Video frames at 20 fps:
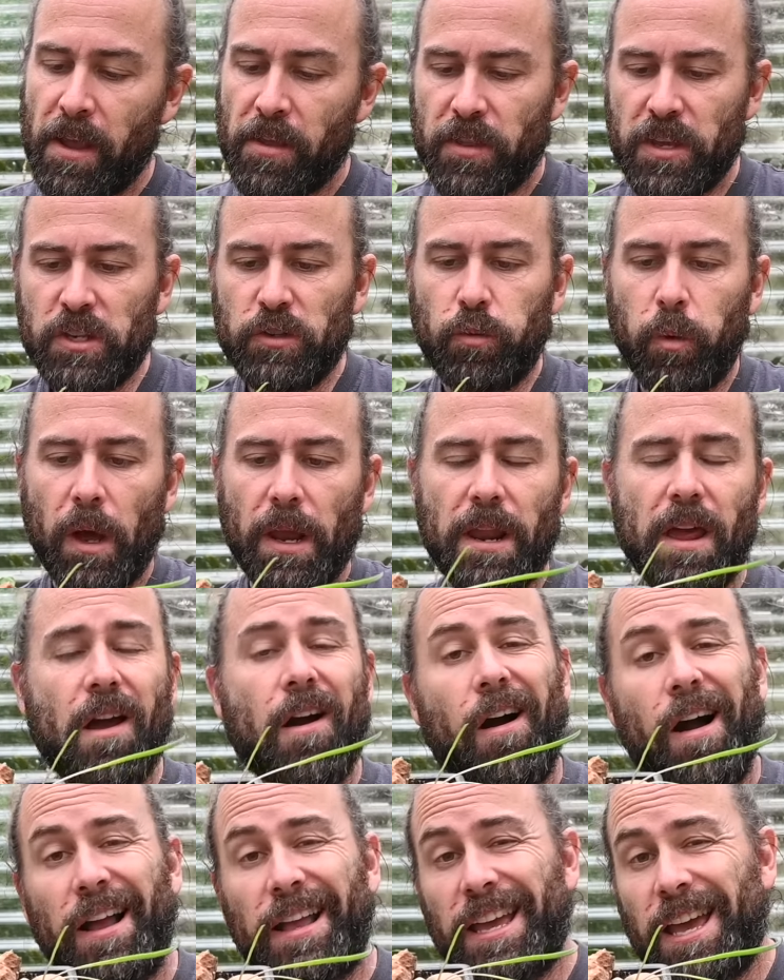This one
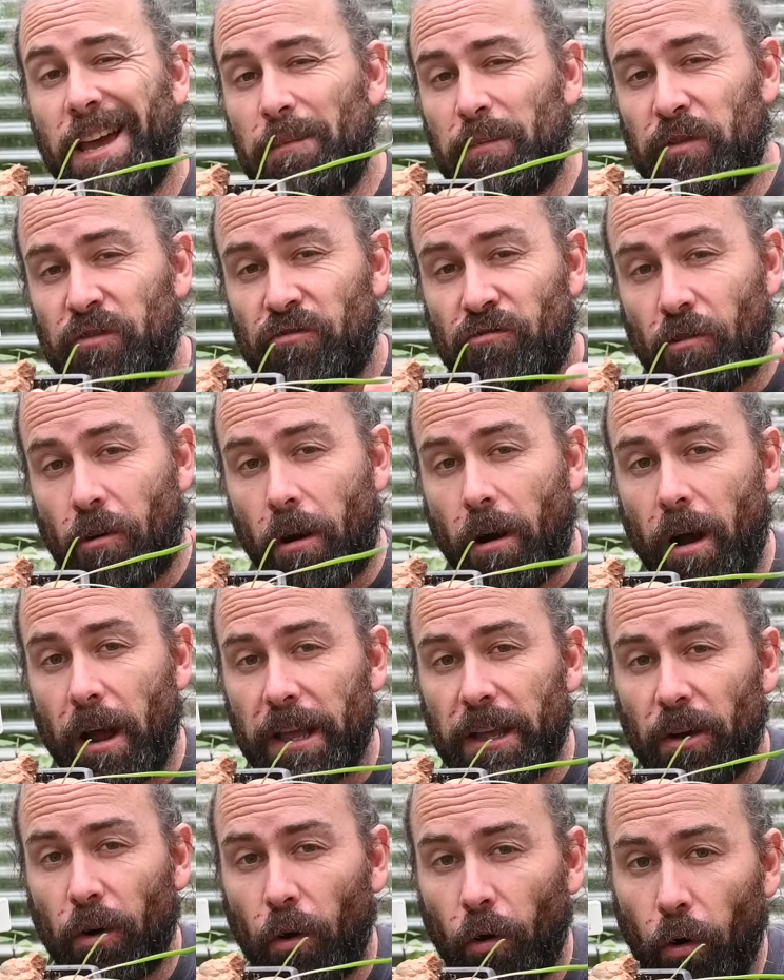I kept
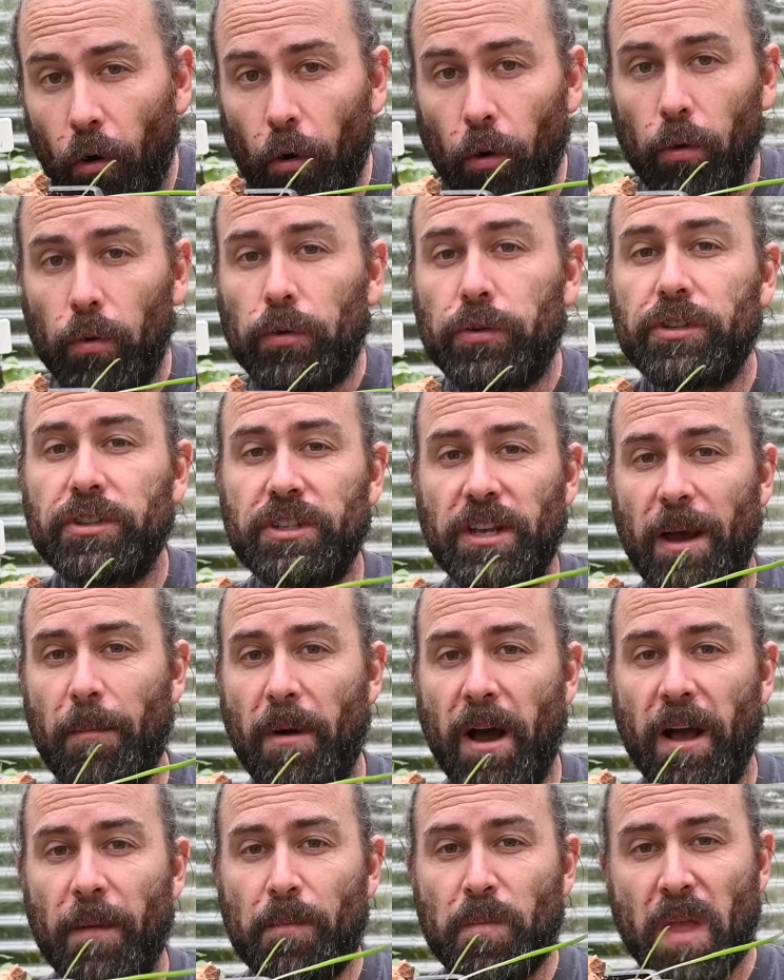dry all
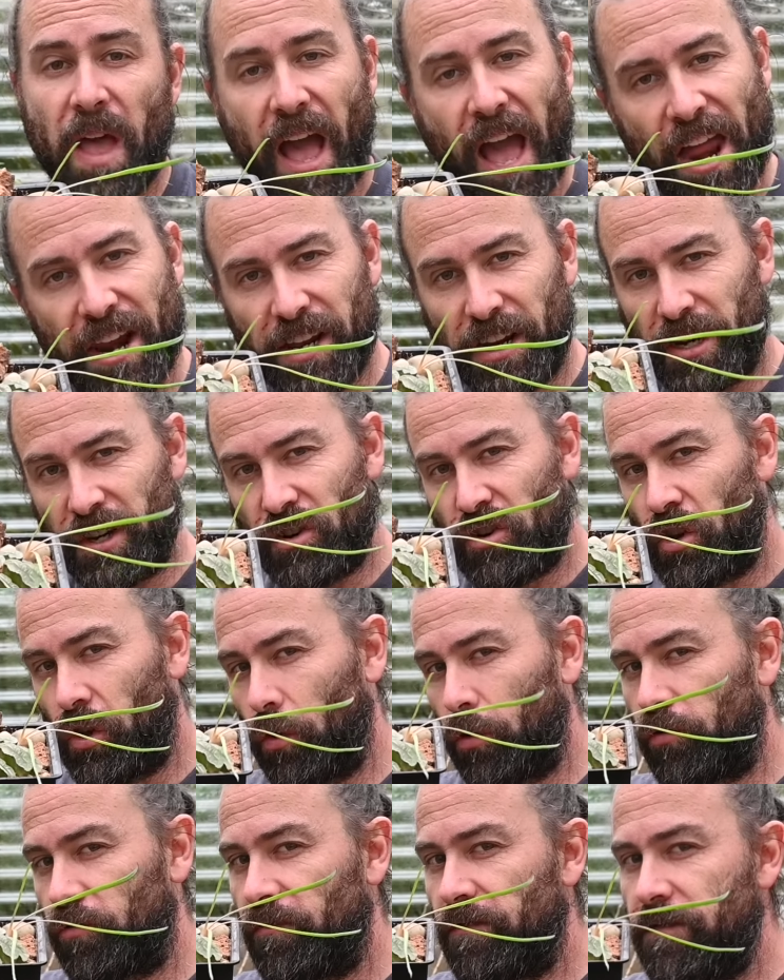summer, and it
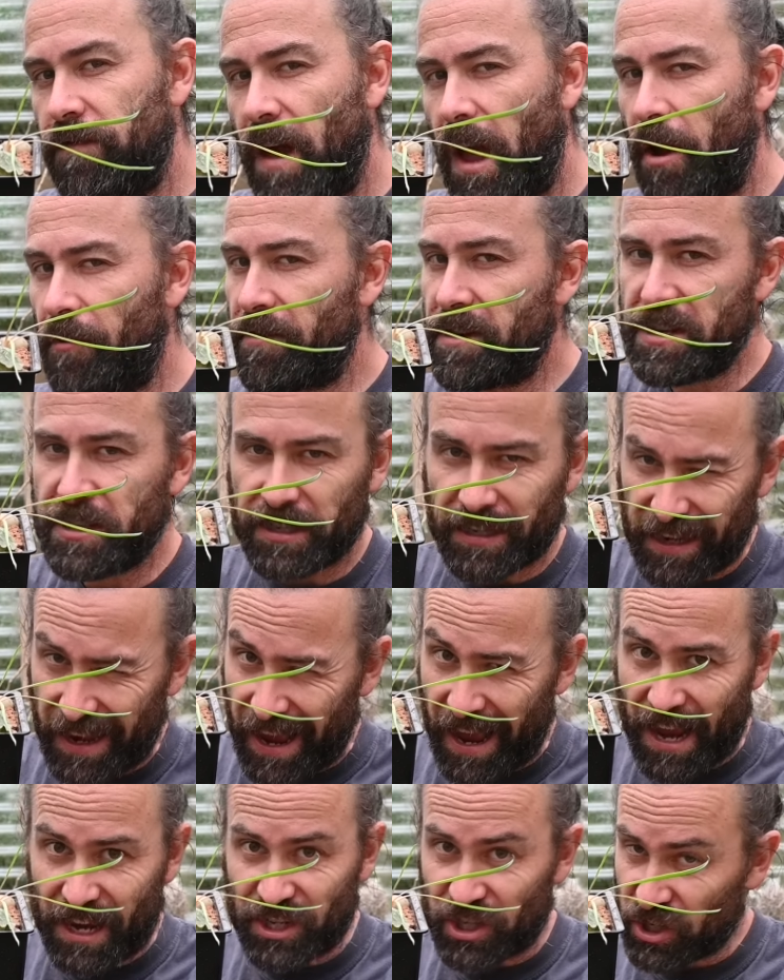looked very
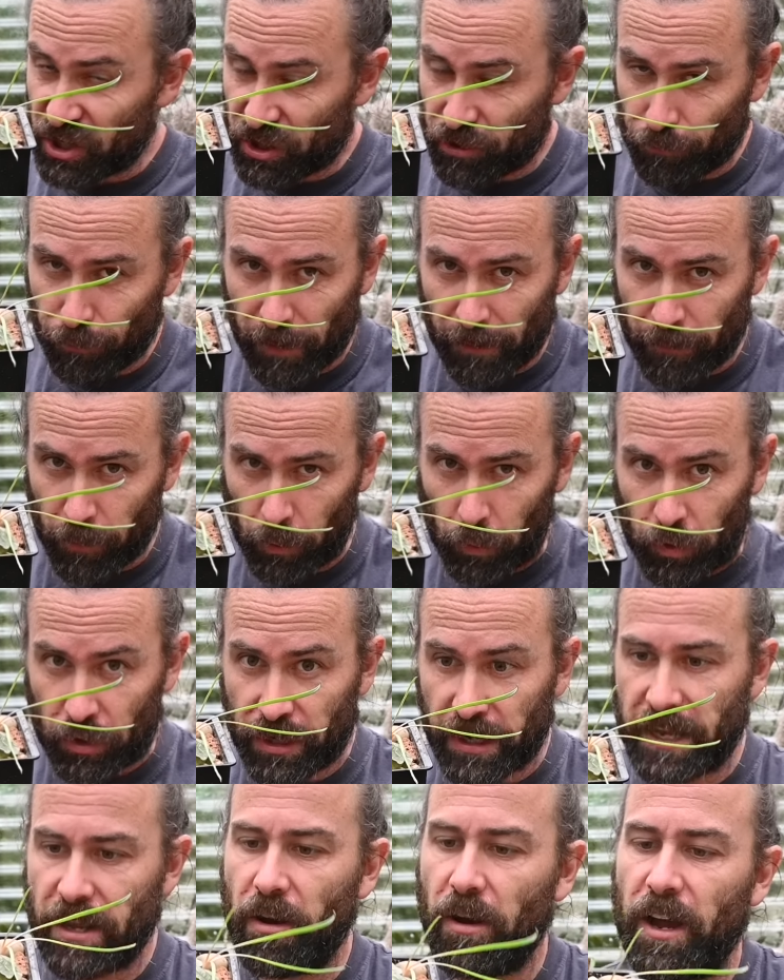sad, shriveled,
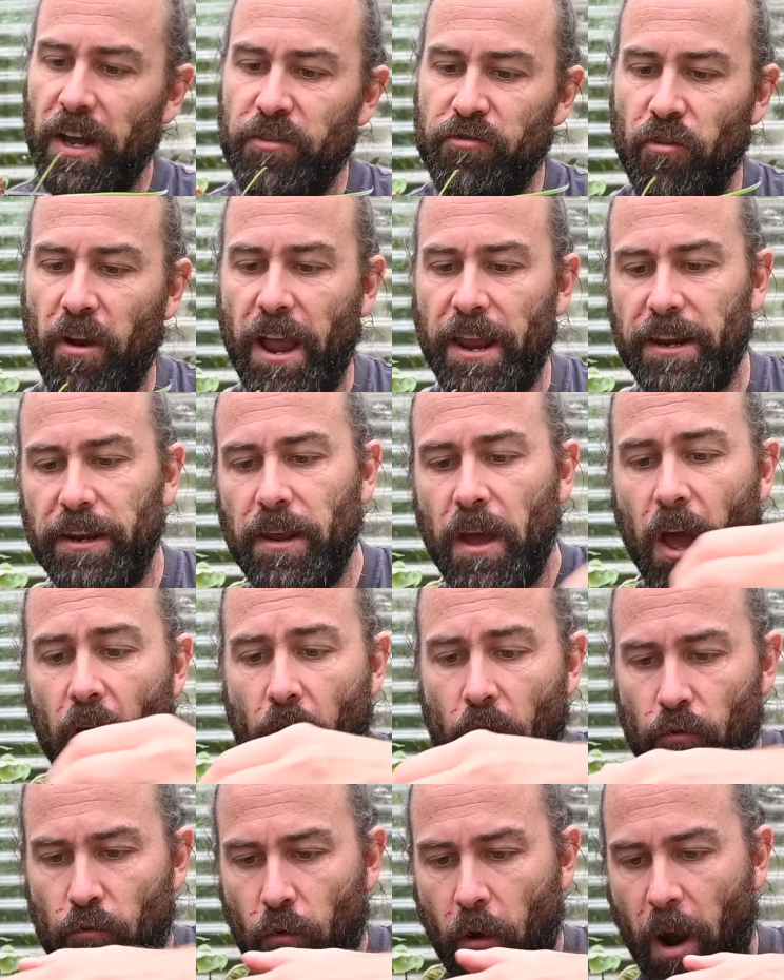dehydrated,
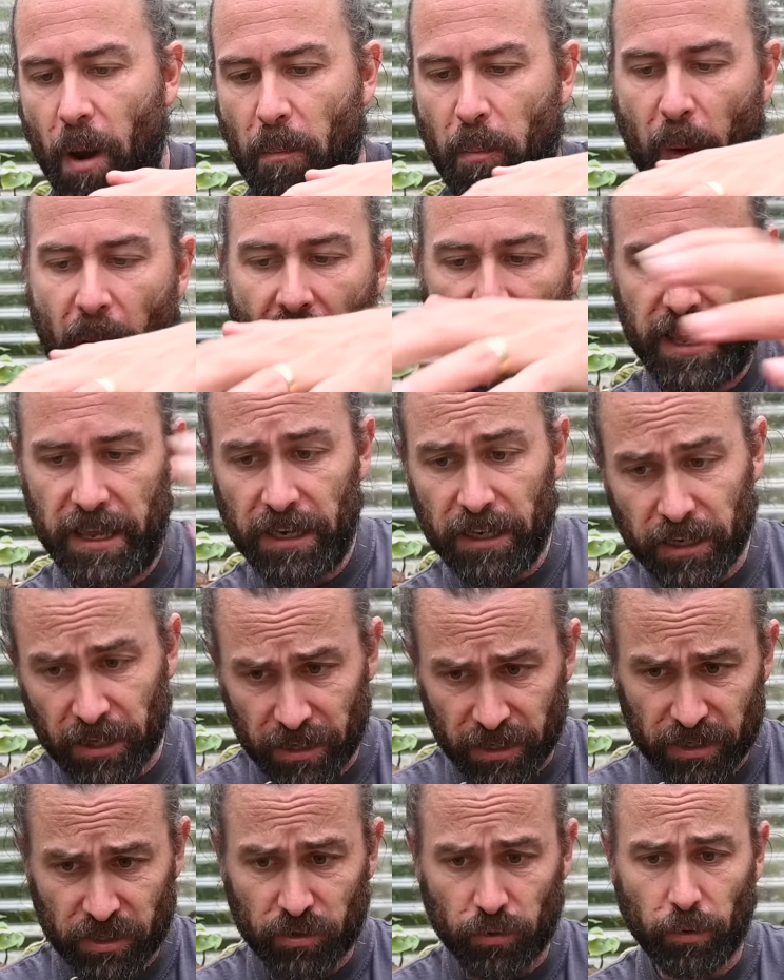right back into
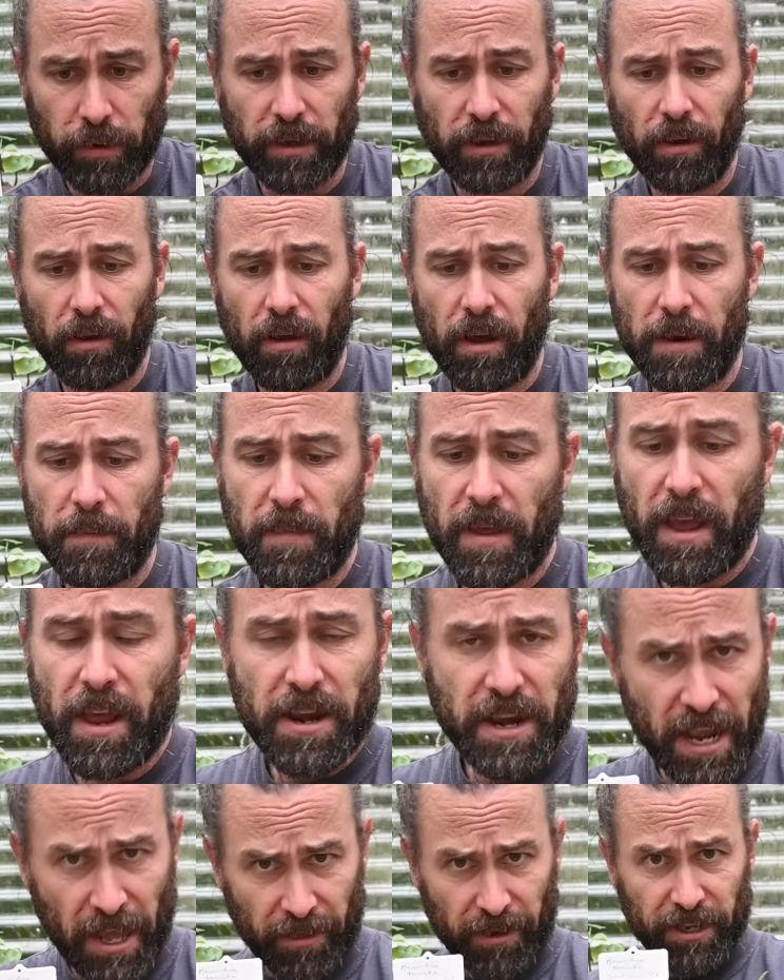the soil line.
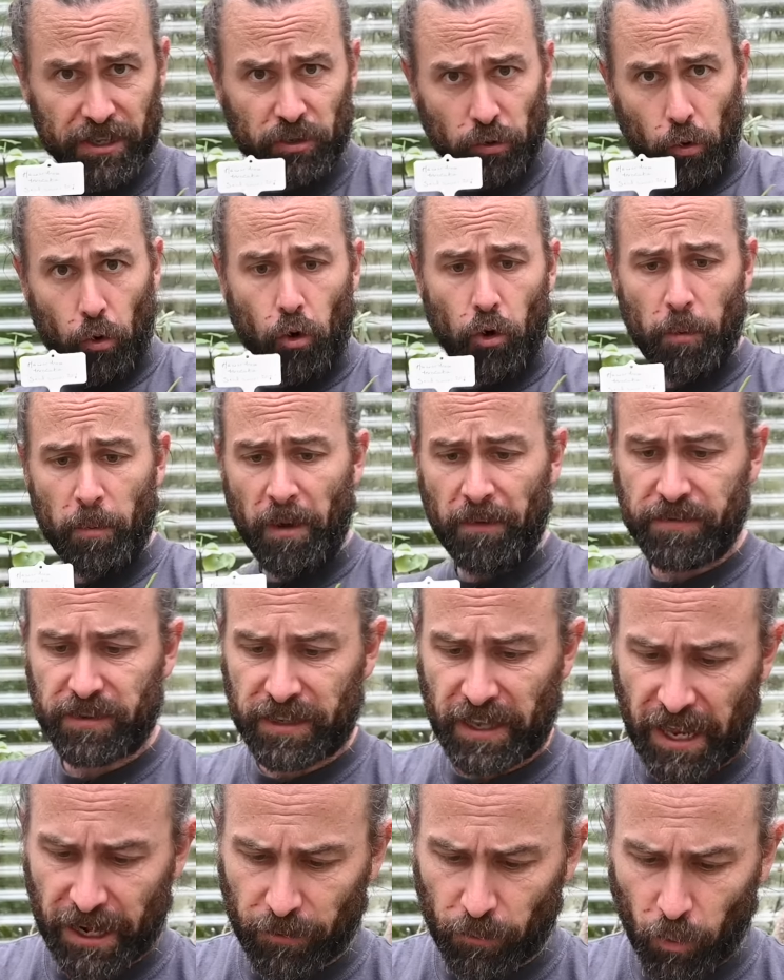Now that it's autumn, I've
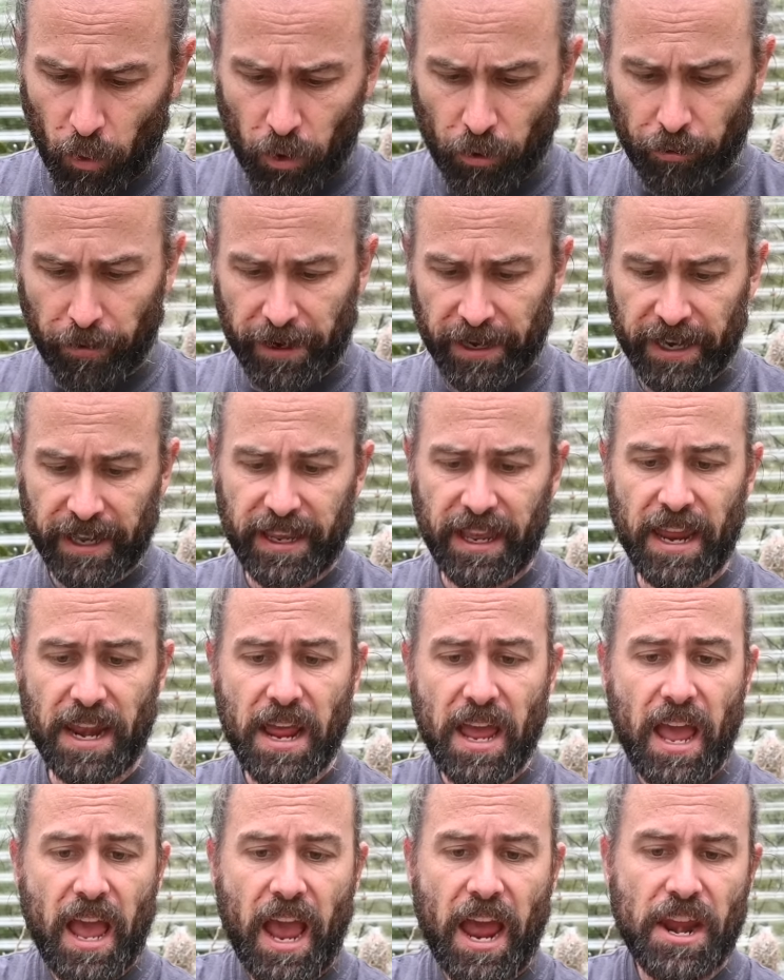started watering it again,
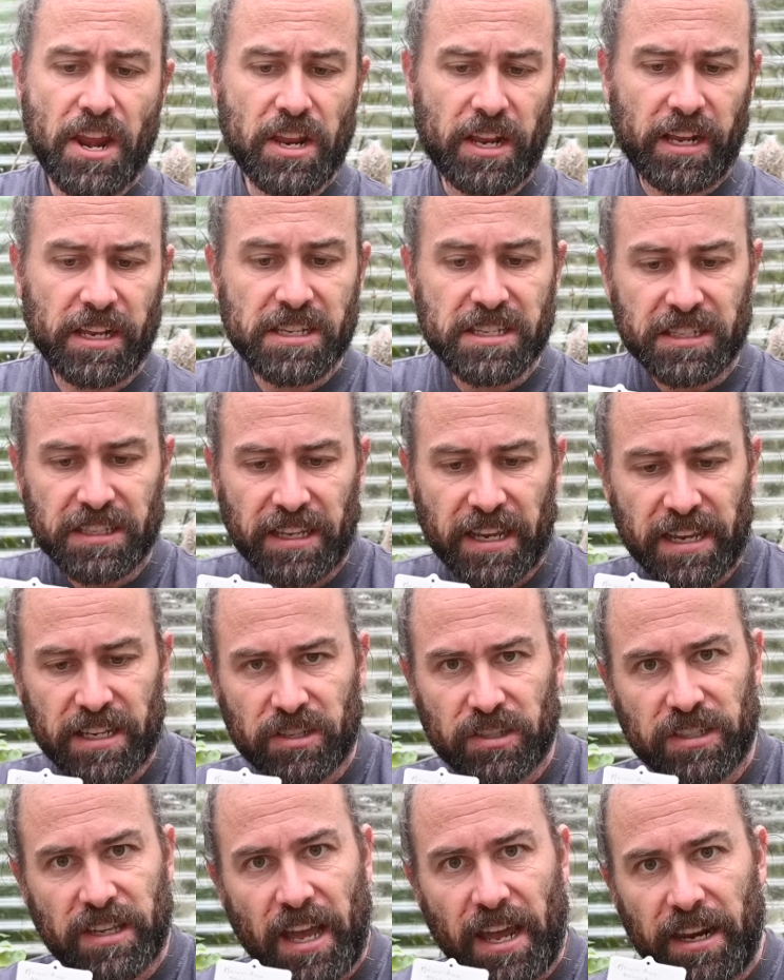and you can see
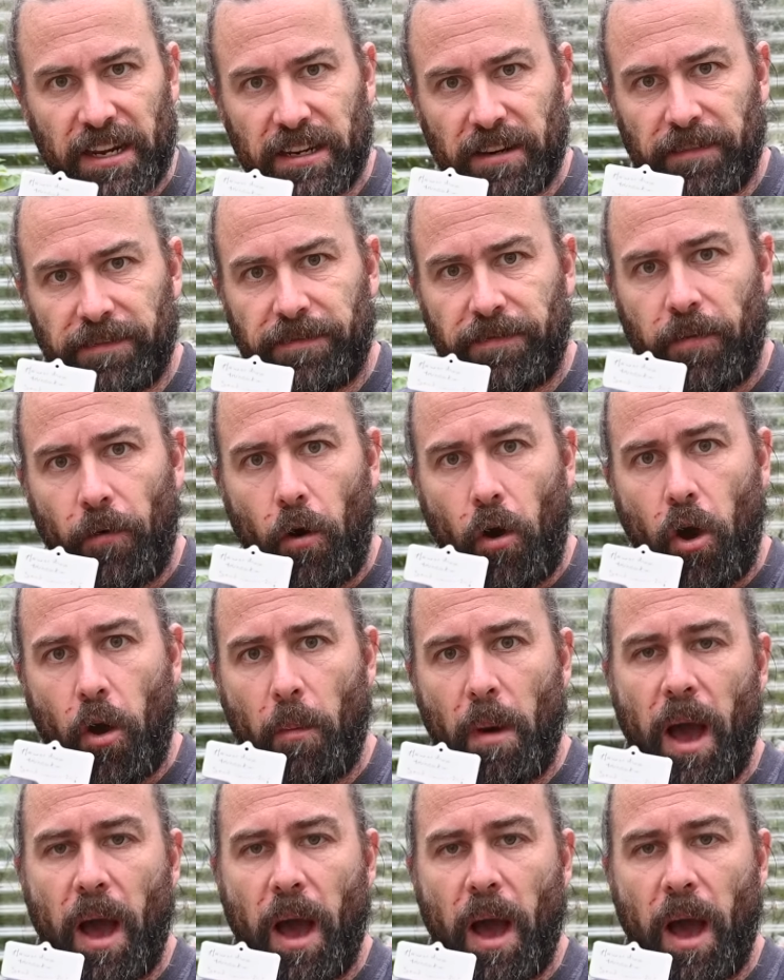it's starting to firm